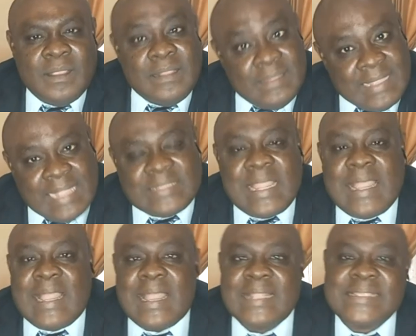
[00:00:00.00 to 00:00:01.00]
that
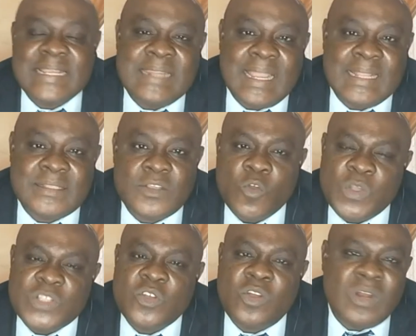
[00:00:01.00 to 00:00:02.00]
are attendant
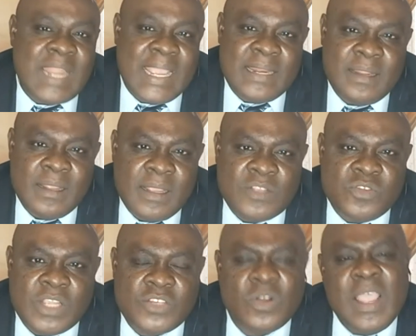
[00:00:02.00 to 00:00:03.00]
with online
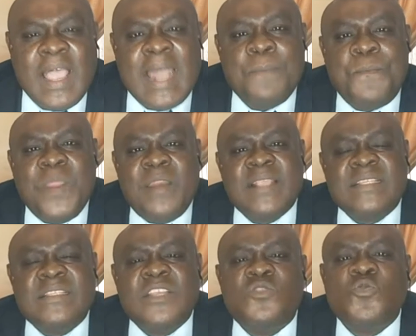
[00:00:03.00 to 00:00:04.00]
education. Yes. And
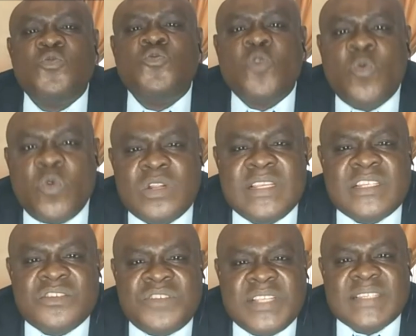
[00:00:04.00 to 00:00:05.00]
parents need to know what
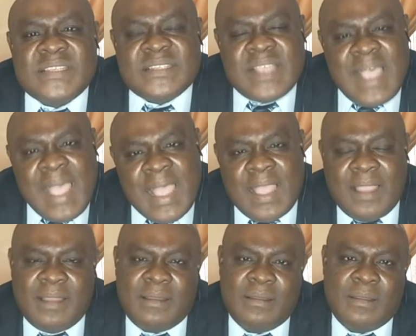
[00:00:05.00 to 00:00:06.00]
these risks are.
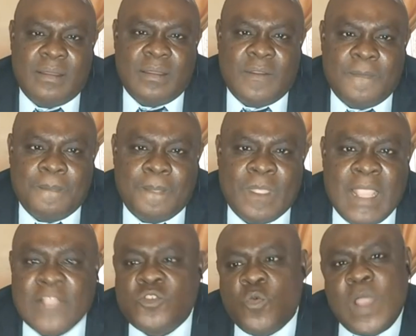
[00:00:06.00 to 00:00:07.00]

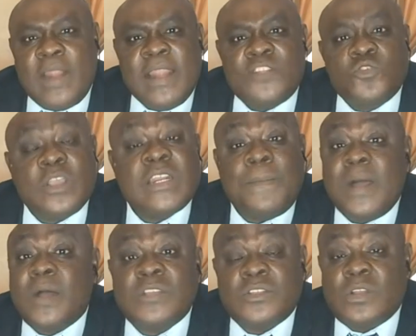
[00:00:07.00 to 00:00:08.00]
And so we're already talking
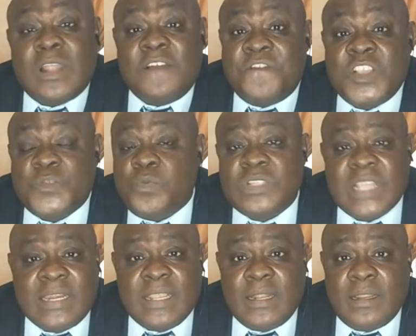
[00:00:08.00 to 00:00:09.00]
about it on our Facebook
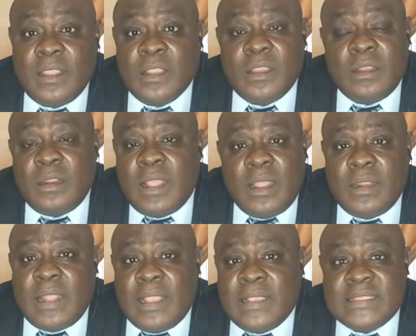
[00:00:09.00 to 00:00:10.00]
channel and
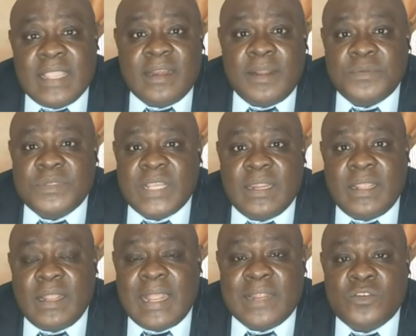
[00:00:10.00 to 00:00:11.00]
our, our Instagram
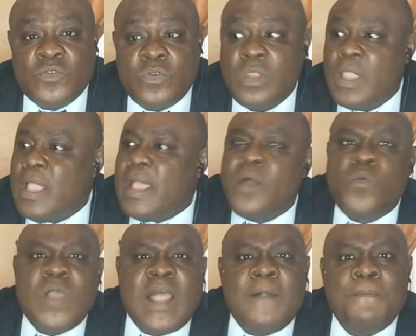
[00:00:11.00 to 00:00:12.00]
channel handle. And
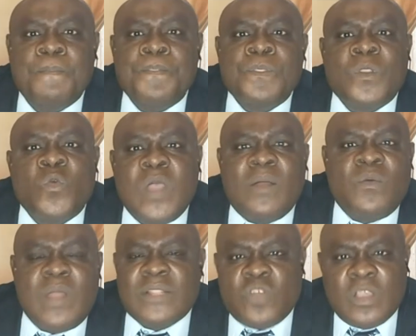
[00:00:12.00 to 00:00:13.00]
we're, we're,
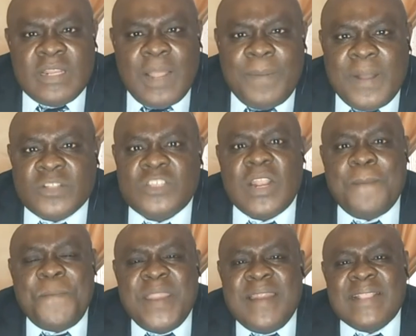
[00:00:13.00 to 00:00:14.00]
we're talking about it so our
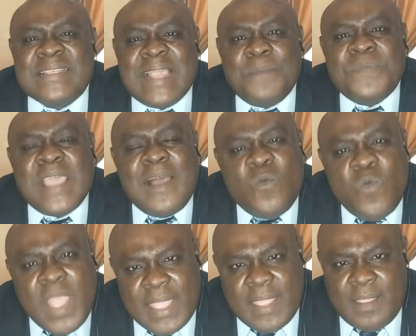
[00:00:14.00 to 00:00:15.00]
parents can be
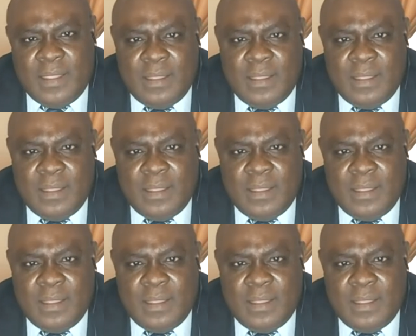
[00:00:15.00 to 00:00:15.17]
aware.